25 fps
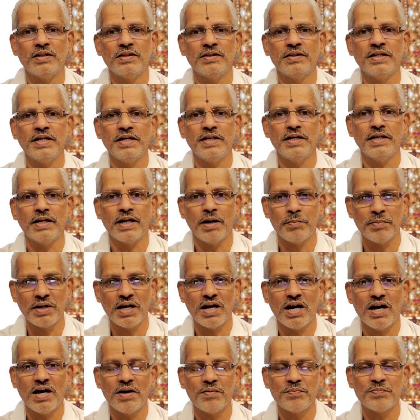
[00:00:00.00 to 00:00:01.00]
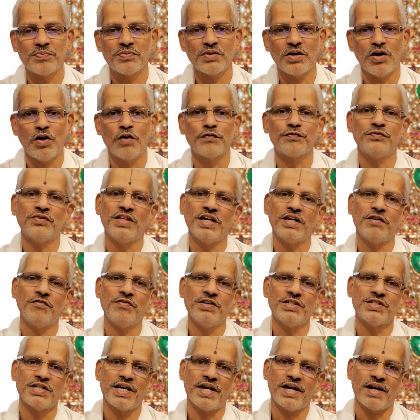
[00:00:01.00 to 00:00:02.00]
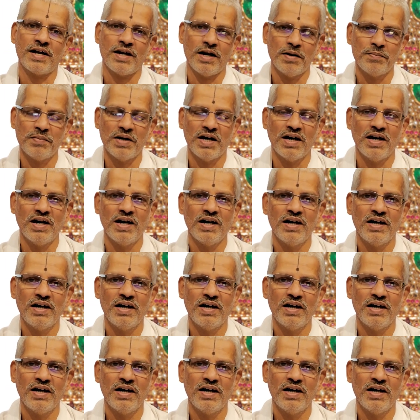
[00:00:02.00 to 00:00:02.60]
the namana of Digvijaya Rama